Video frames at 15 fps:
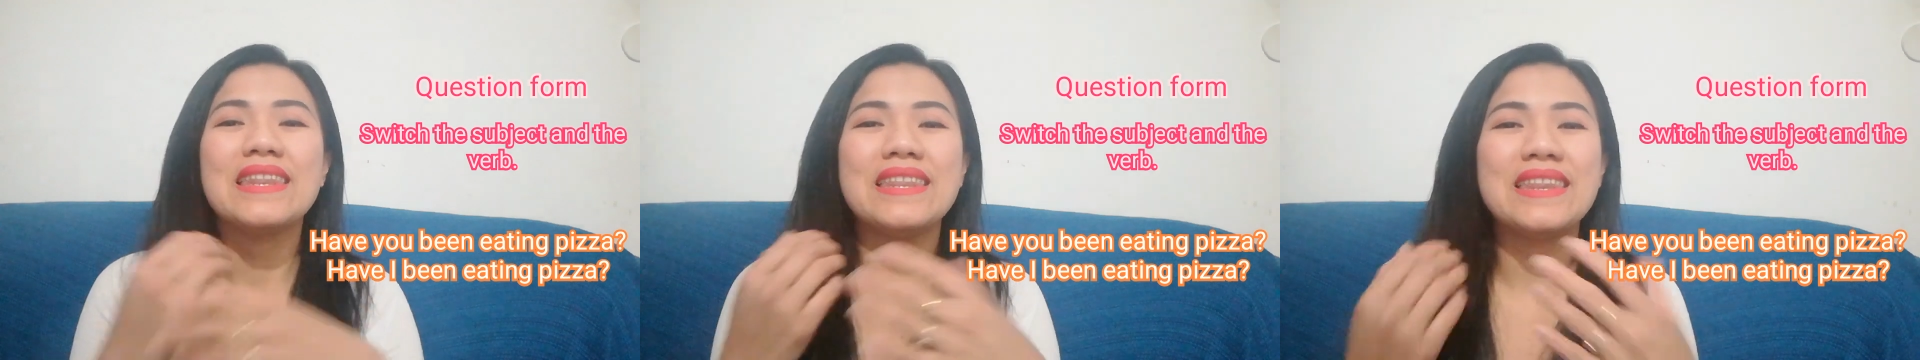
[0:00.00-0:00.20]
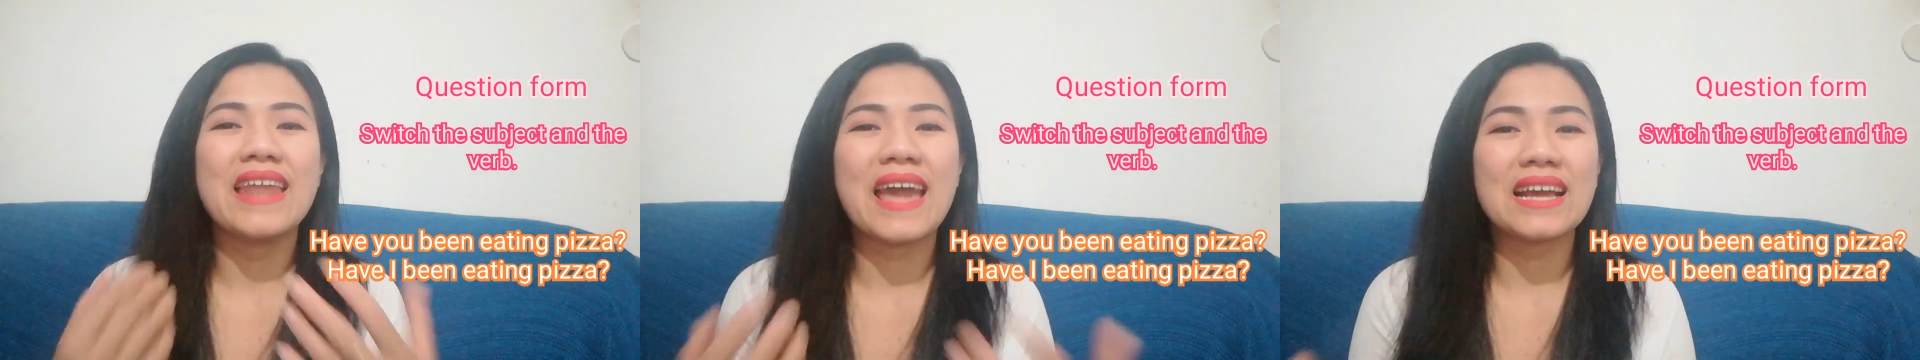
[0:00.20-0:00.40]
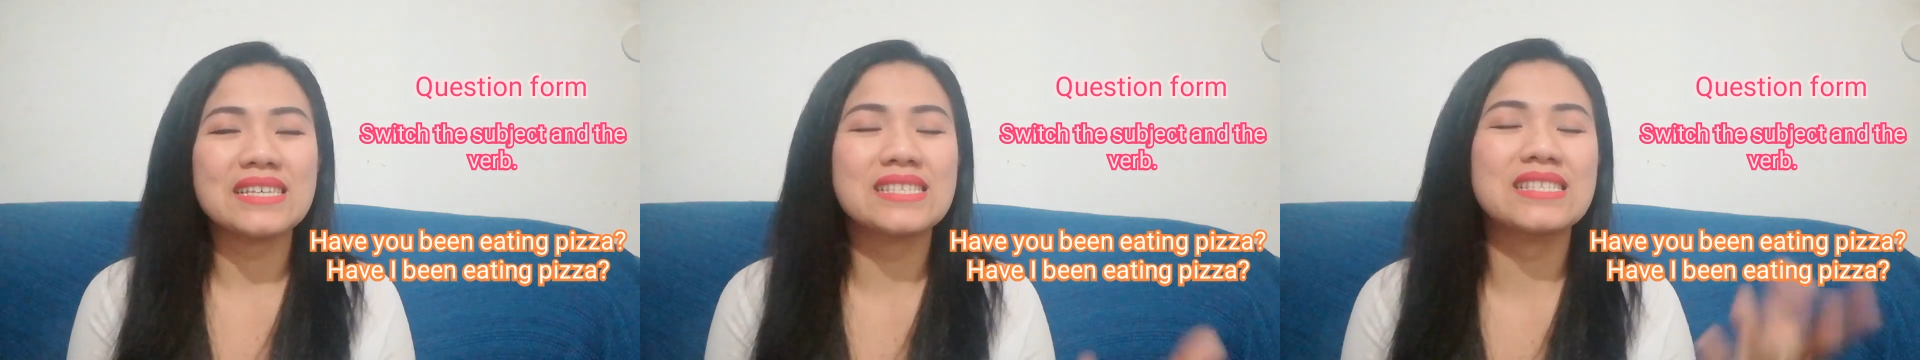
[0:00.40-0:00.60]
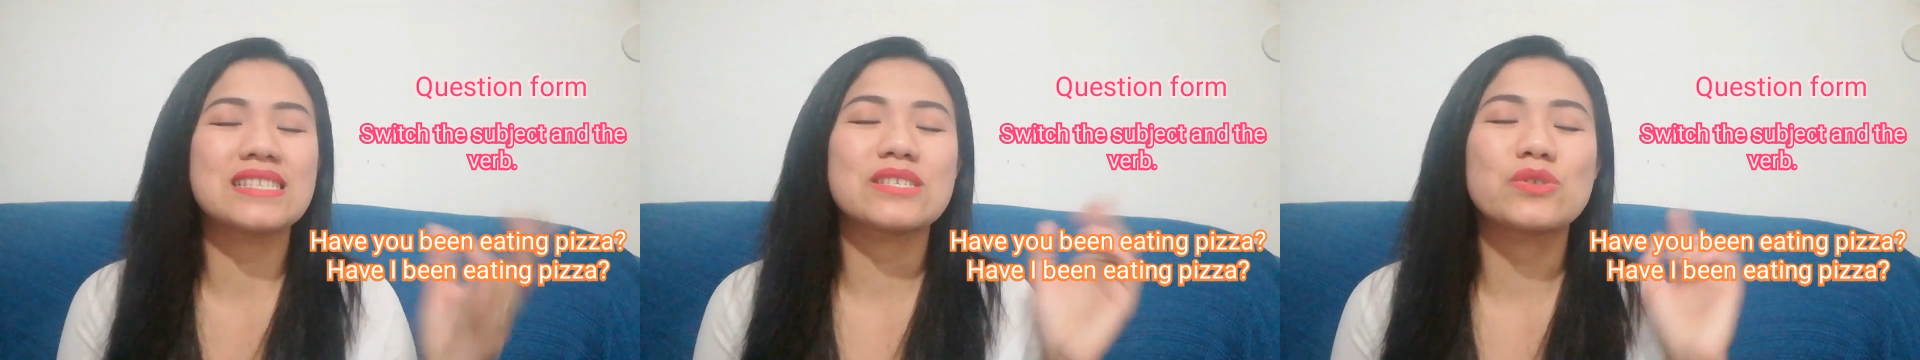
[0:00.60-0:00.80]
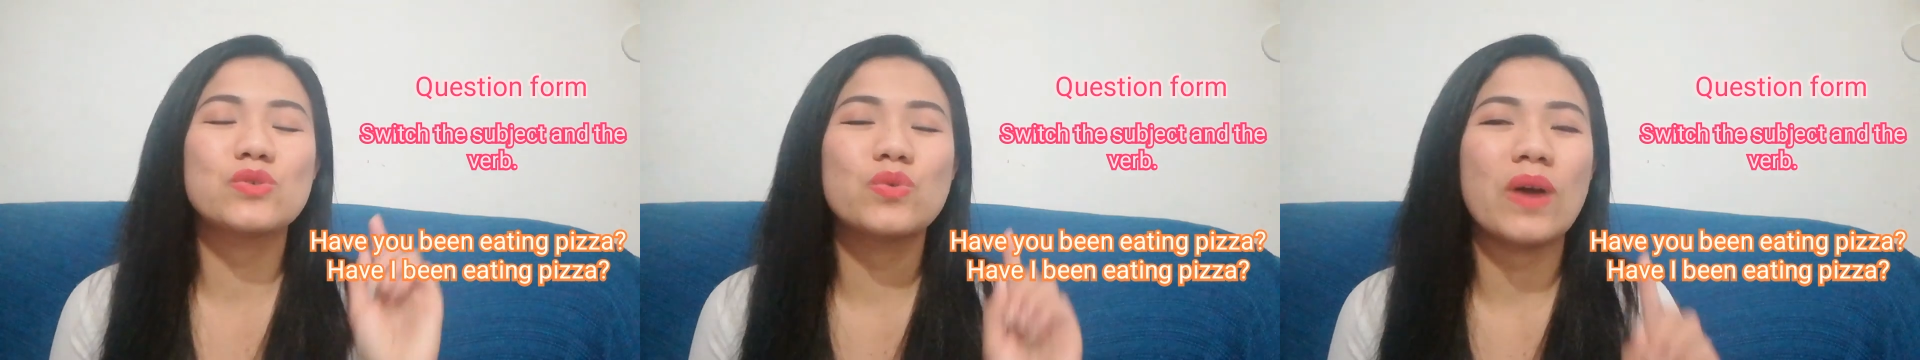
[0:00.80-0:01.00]

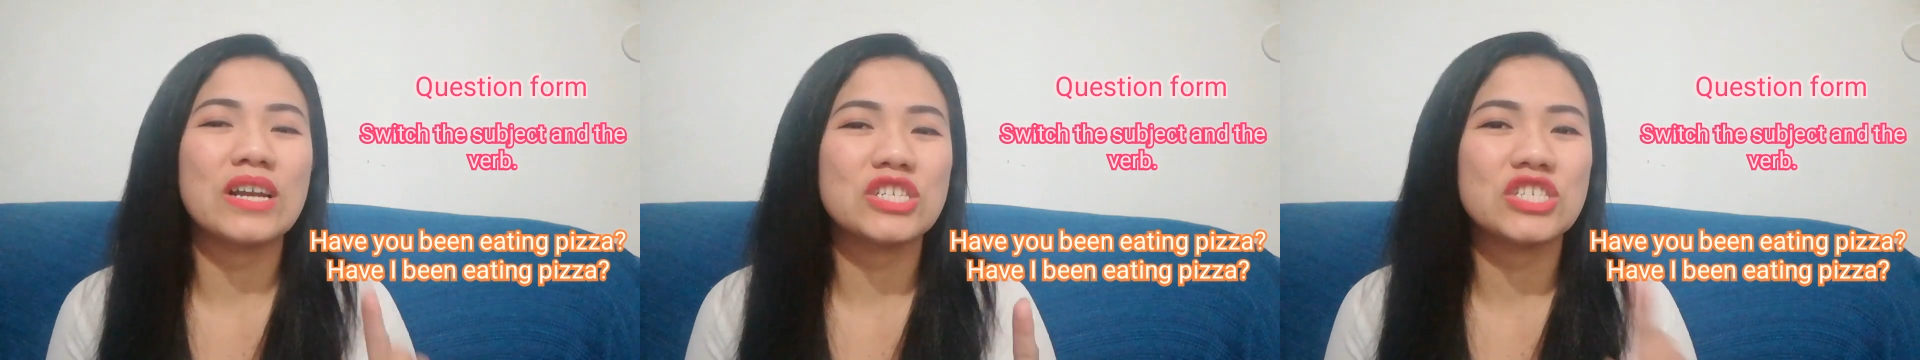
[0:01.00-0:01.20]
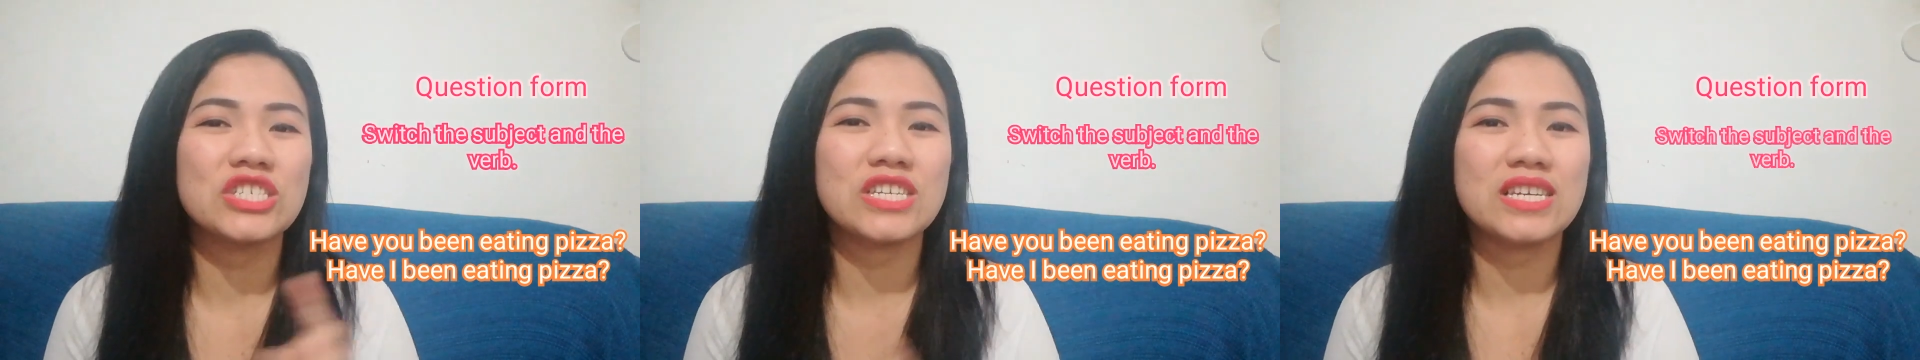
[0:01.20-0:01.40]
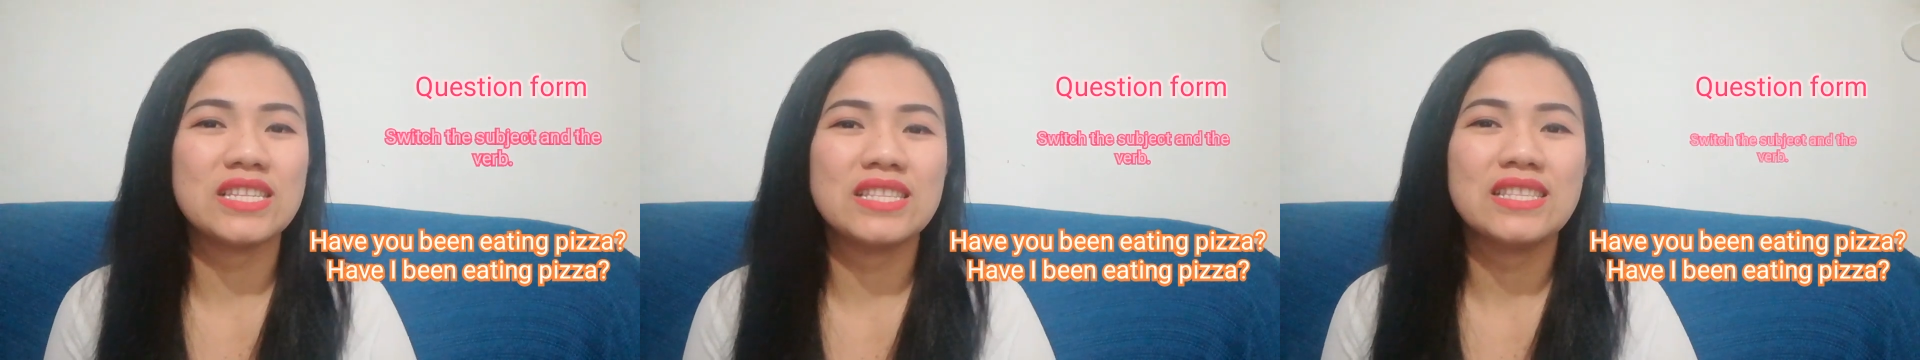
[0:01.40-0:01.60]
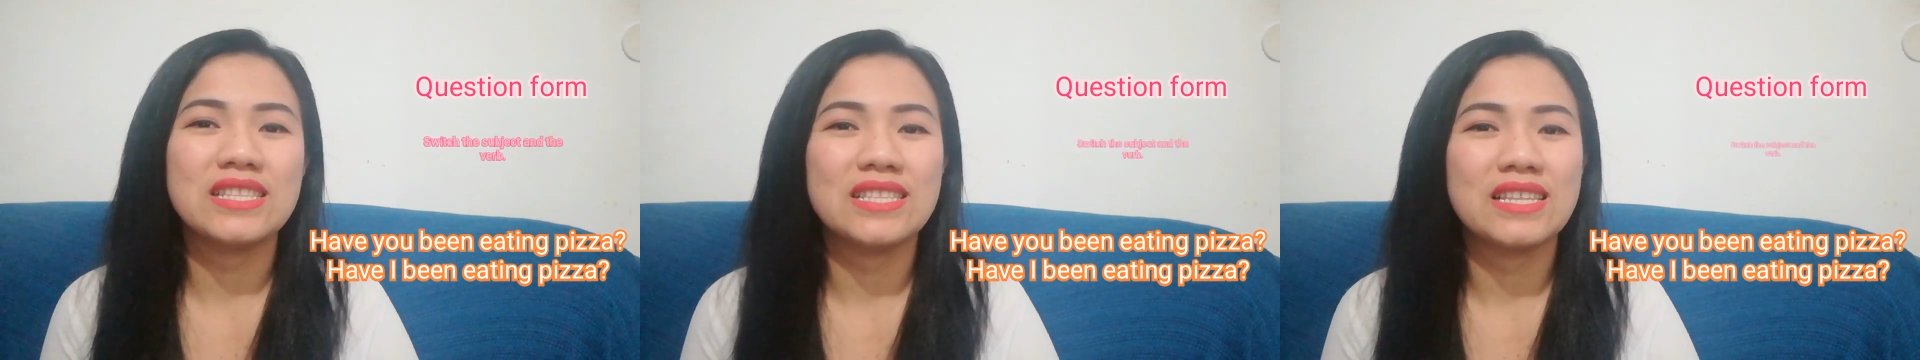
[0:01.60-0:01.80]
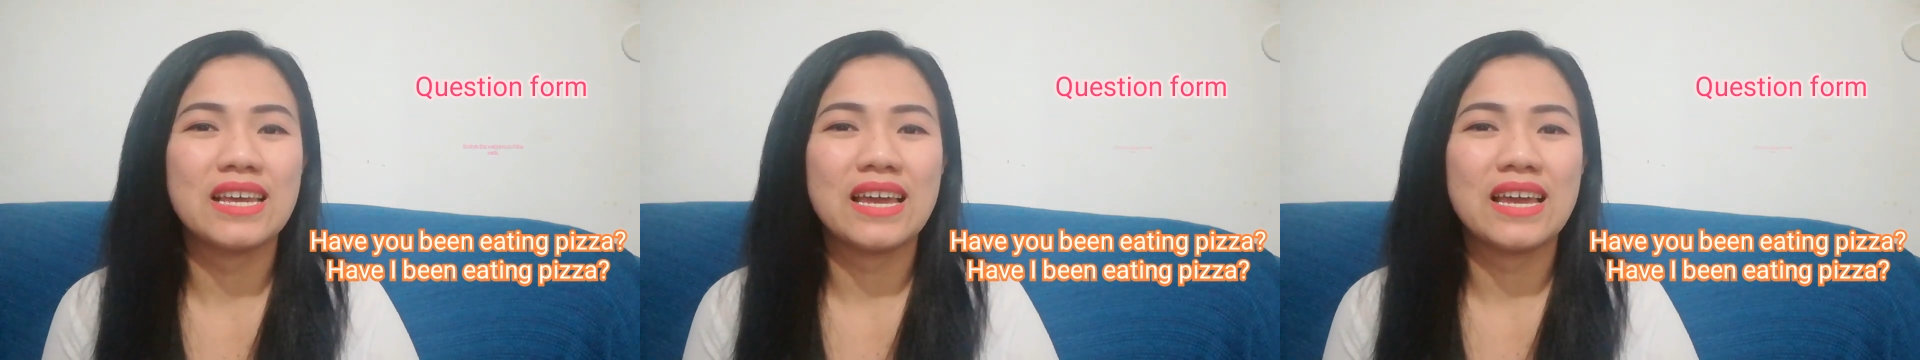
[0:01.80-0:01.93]
Next question